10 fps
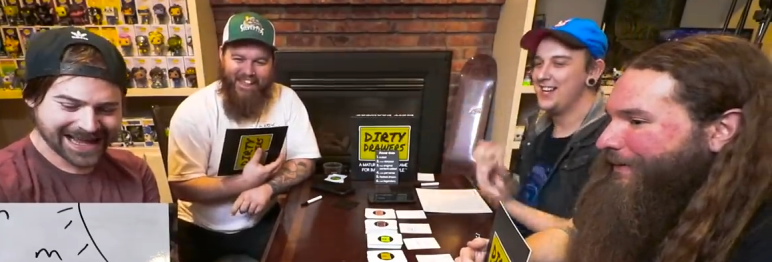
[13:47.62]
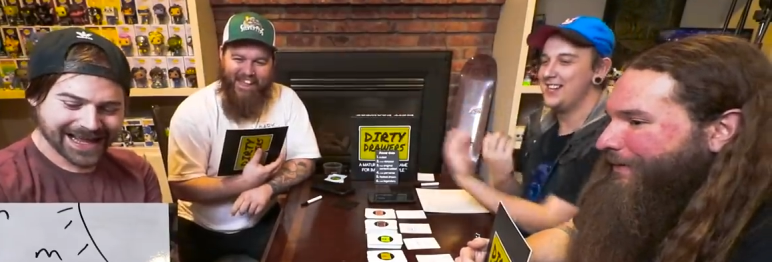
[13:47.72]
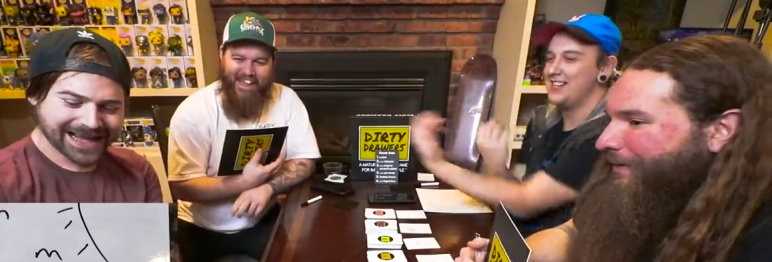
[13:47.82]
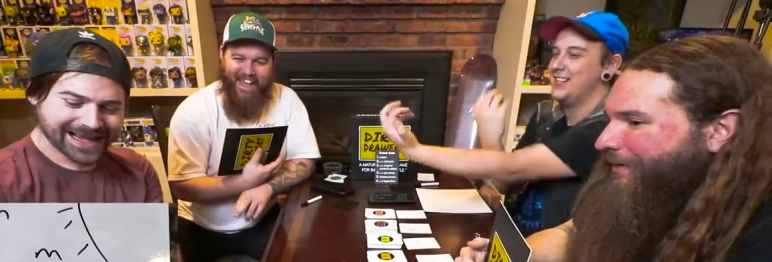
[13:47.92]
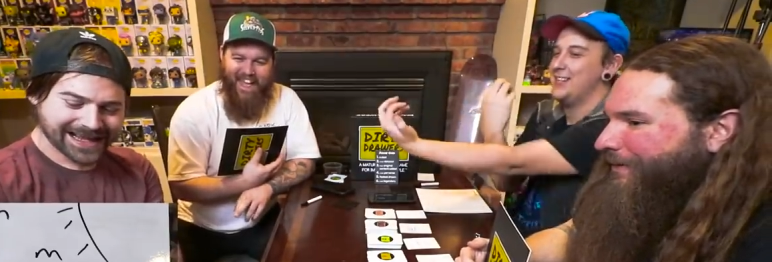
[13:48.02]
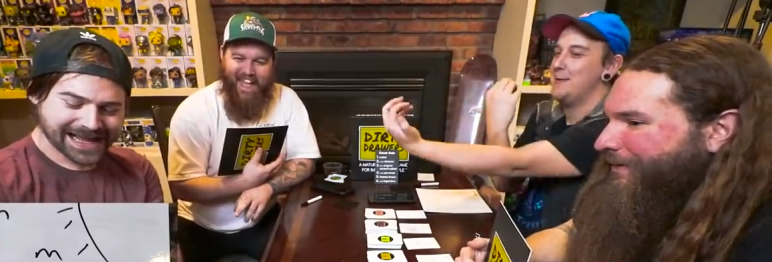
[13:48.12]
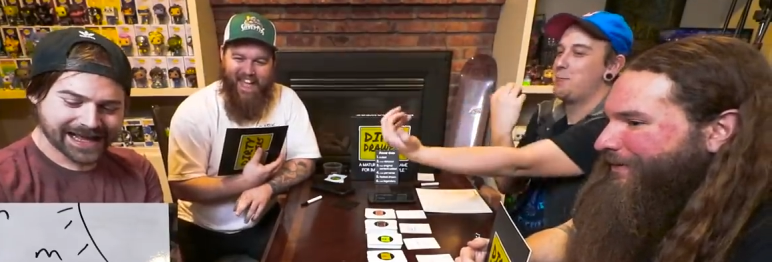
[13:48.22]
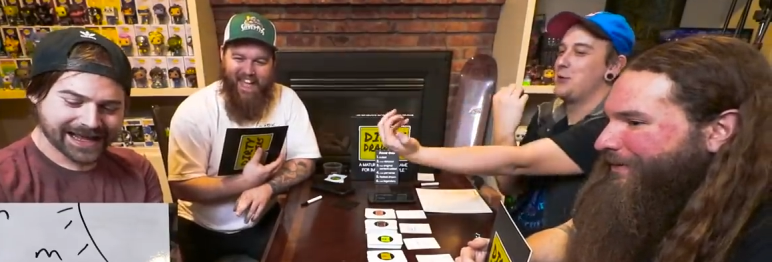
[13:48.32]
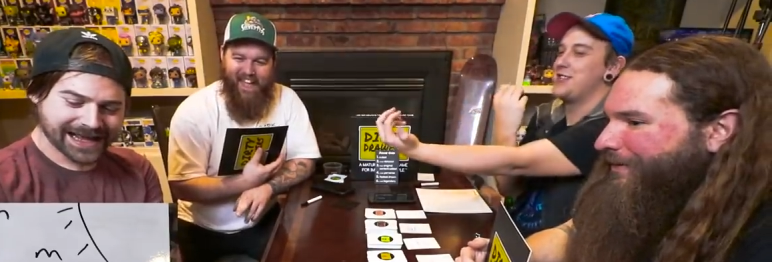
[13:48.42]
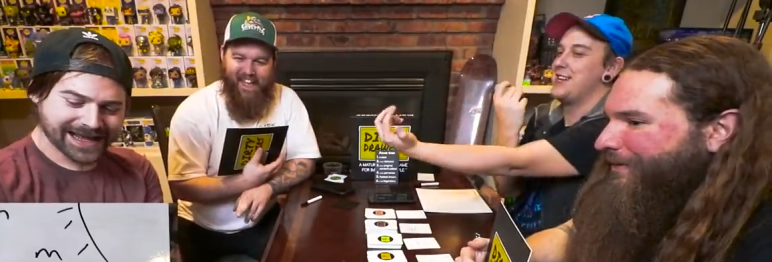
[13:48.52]
Speaker 1: yeah. Yeah,
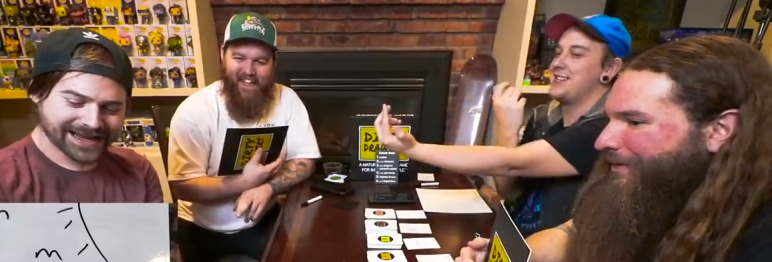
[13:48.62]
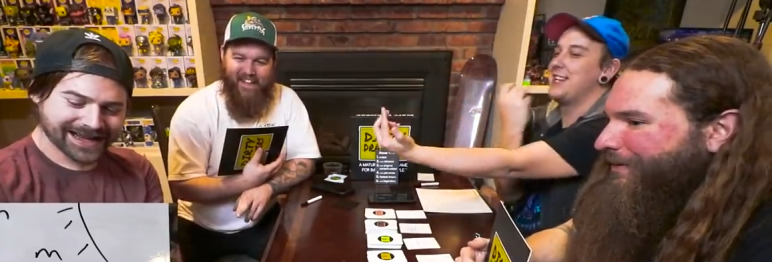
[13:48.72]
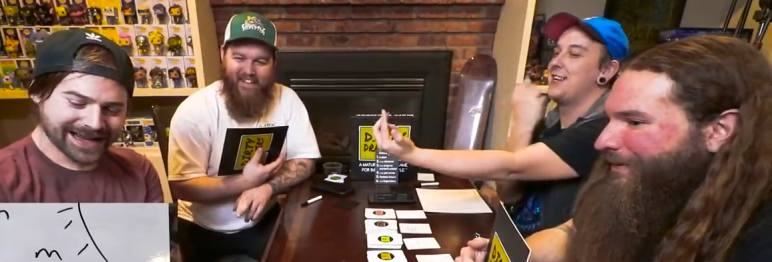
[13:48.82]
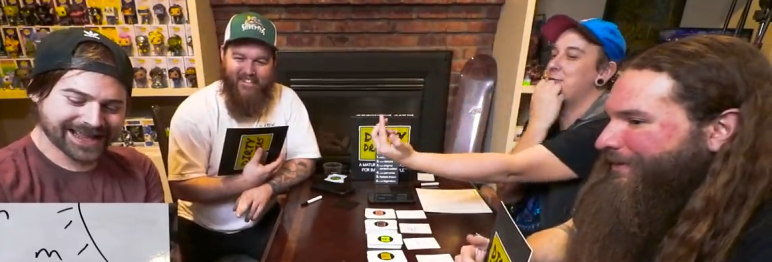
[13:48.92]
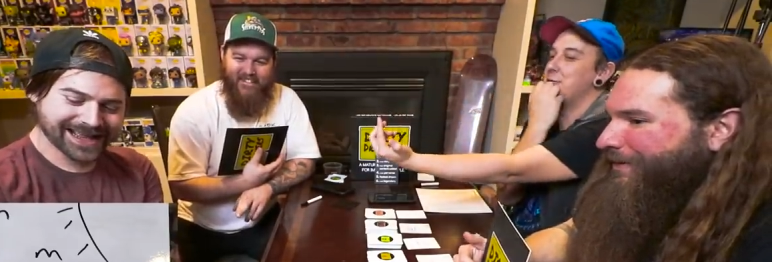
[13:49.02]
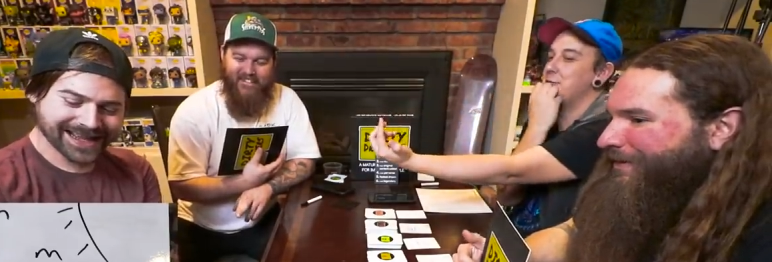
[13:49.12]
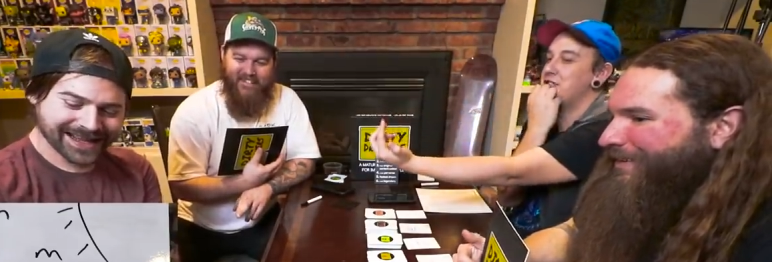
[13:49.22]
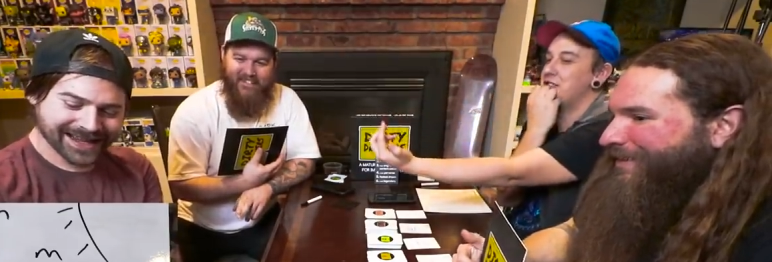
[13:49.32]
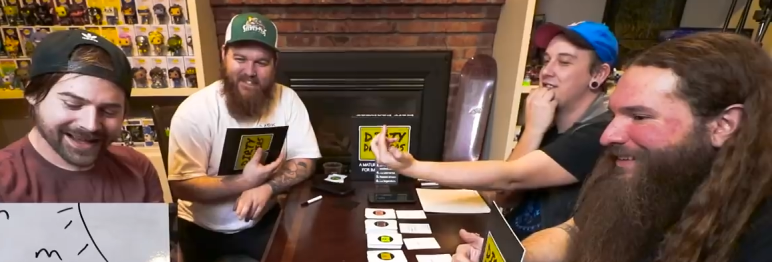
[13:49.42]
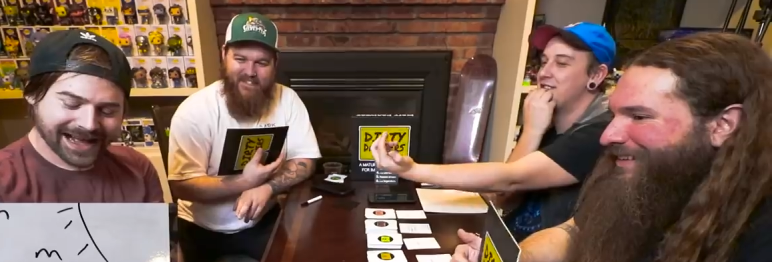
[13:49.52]
presenting it, it onto his
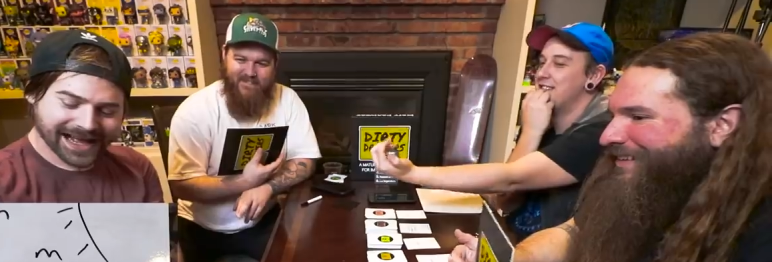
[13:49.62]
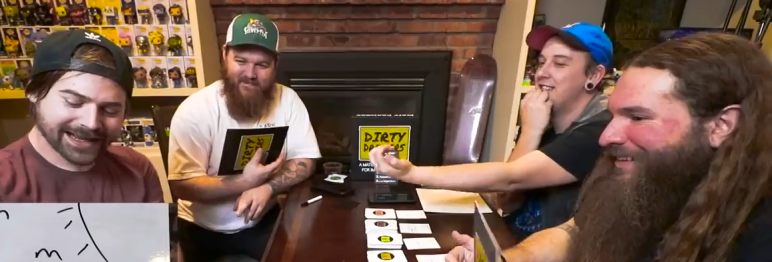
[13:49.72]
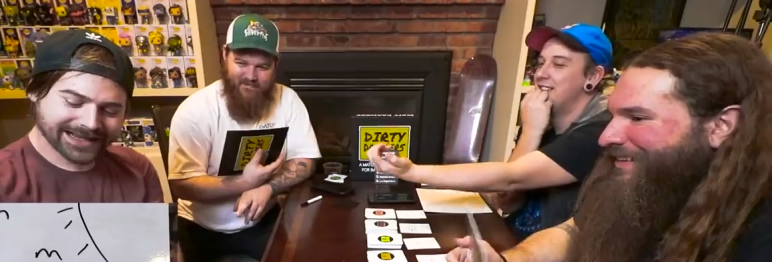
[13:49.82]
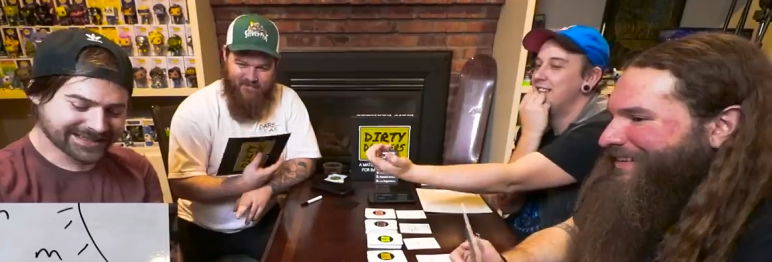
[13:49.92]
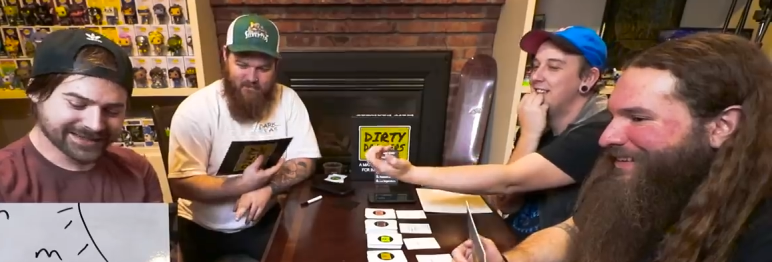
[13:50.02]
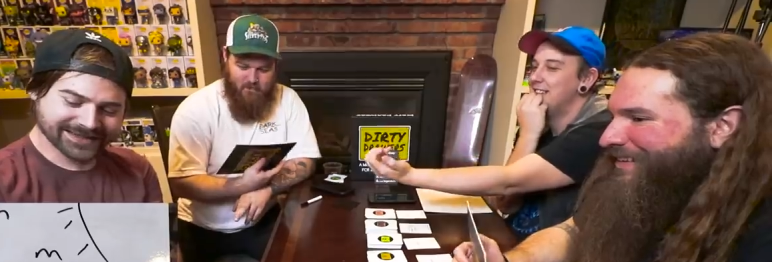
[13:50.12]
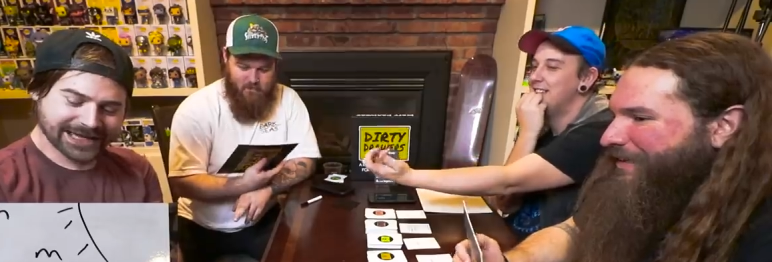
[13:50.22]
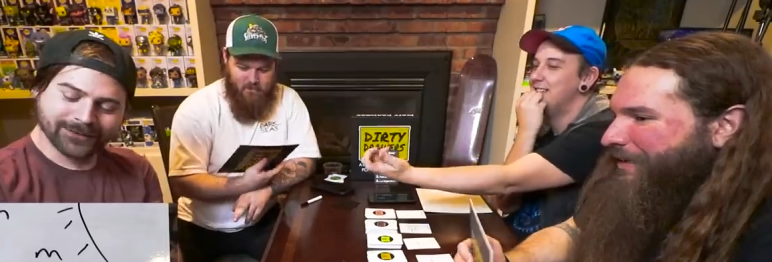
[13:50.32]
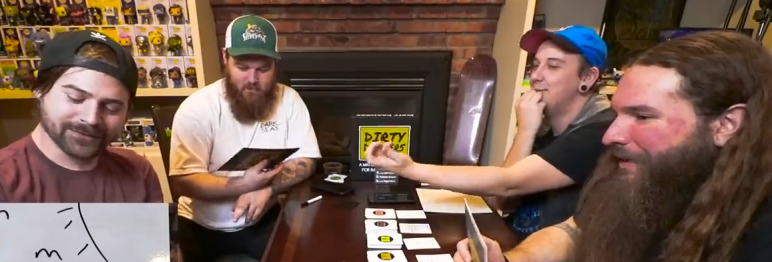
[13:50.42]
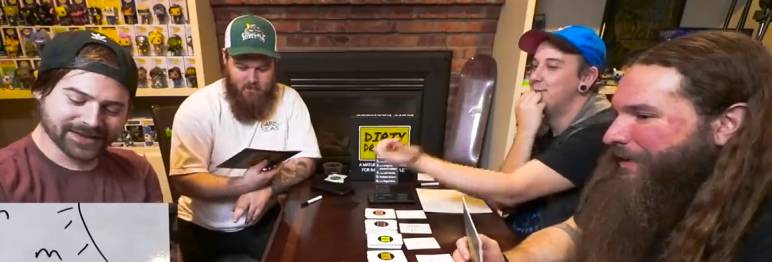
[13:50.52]
chin. It
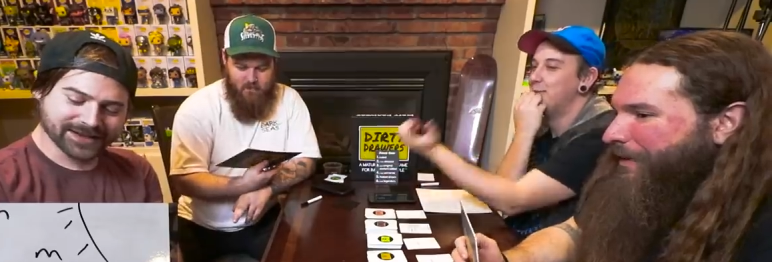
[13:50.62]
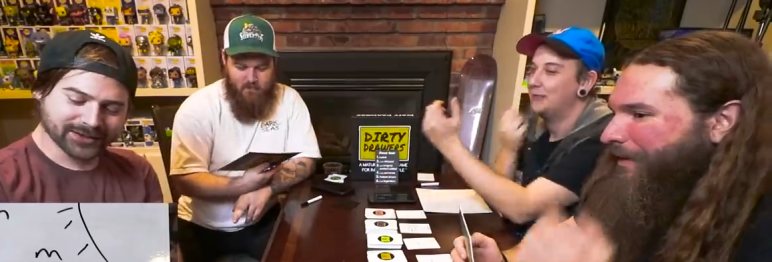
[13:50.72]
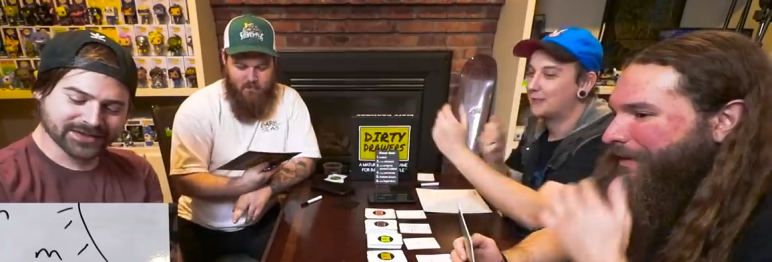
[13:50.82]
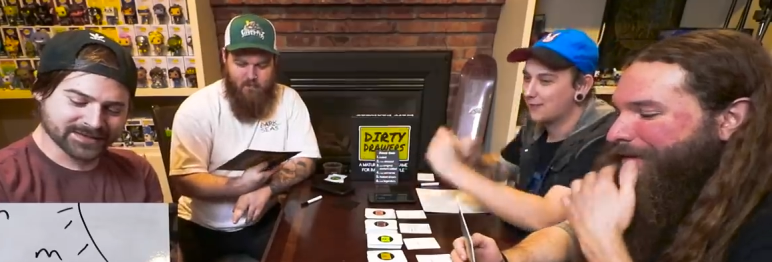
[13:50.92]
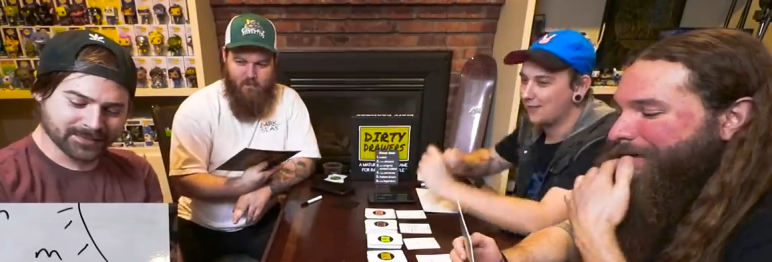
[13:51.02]
definitely looks